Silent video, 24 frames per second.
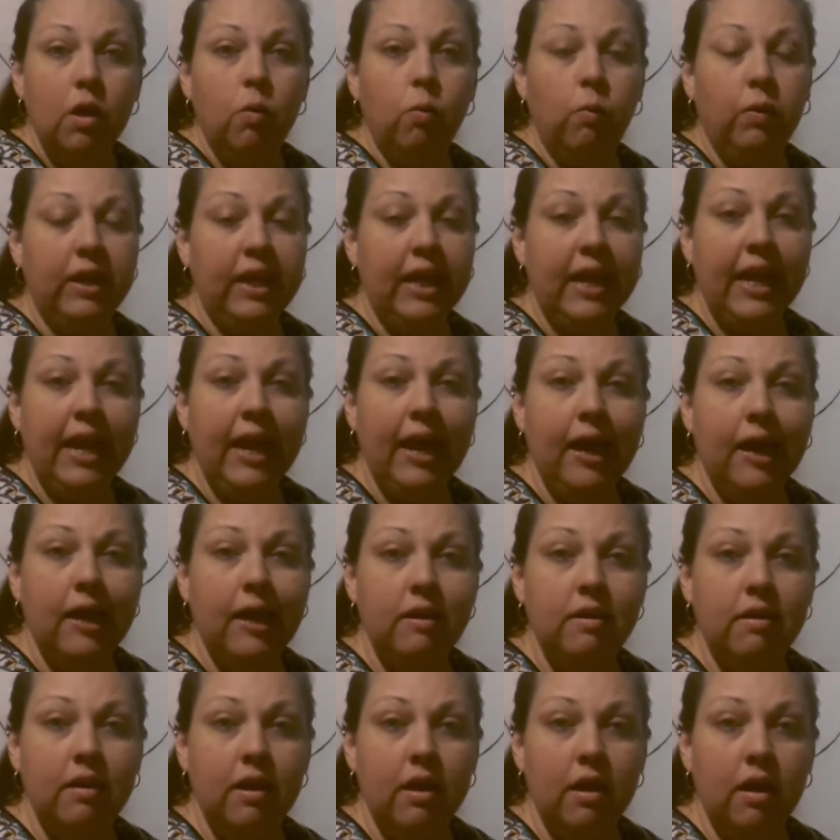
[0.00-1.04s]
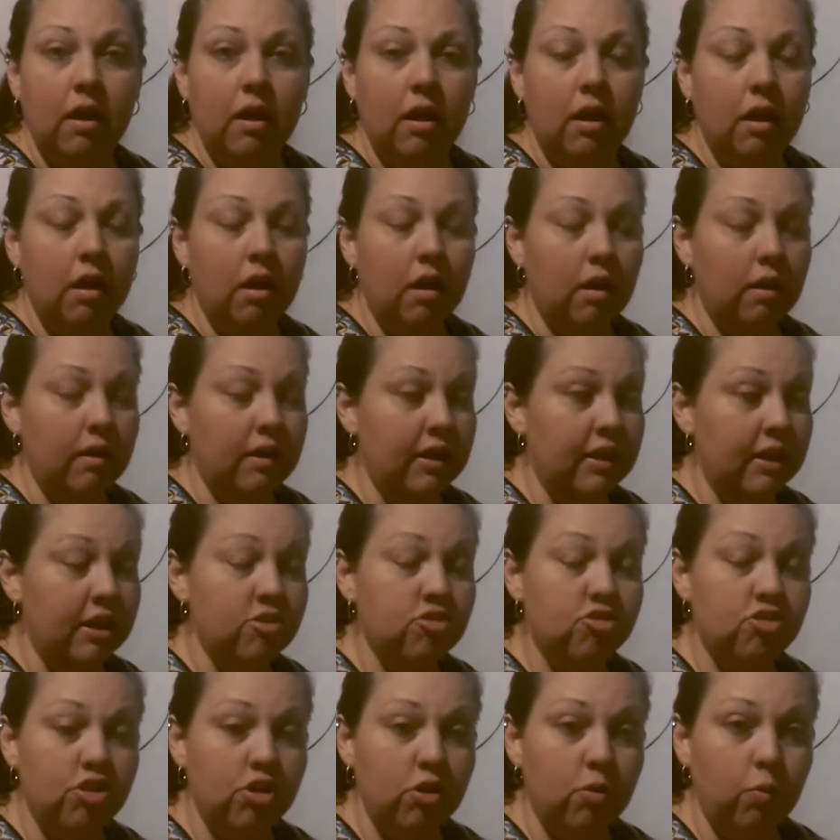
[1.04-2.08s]
when they had an
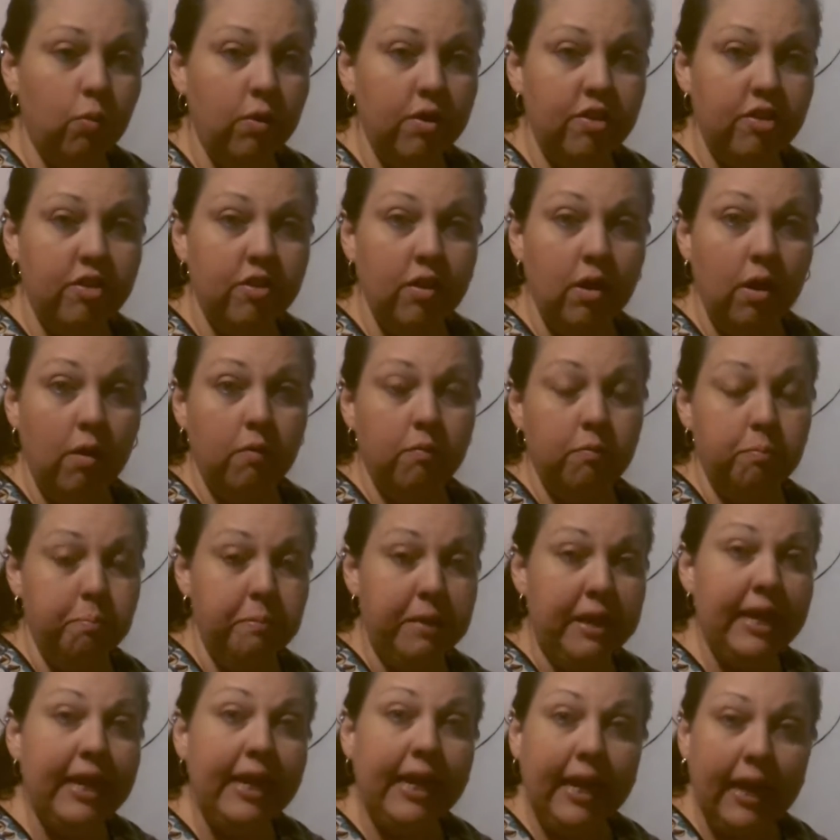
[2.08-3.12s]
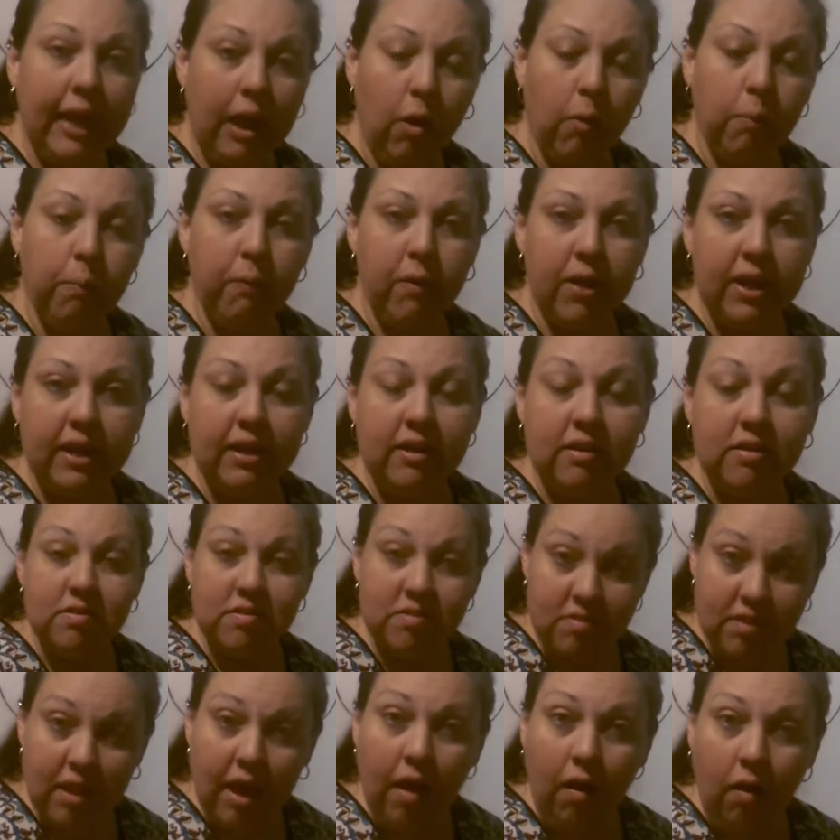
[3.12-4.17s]
issue with an immediate outbreak
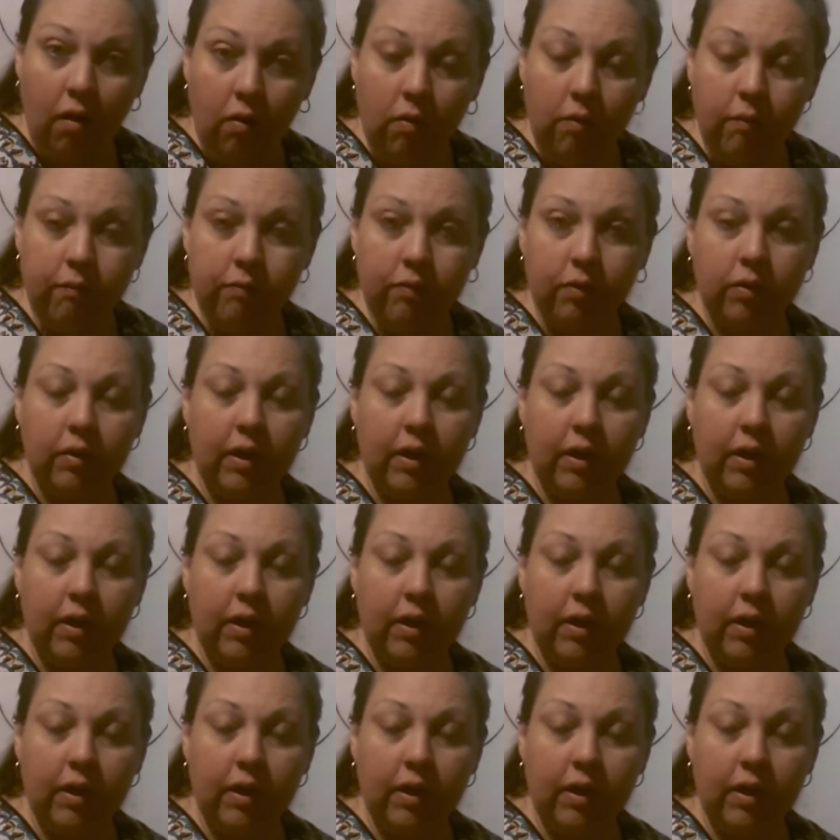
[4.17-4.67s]
cell.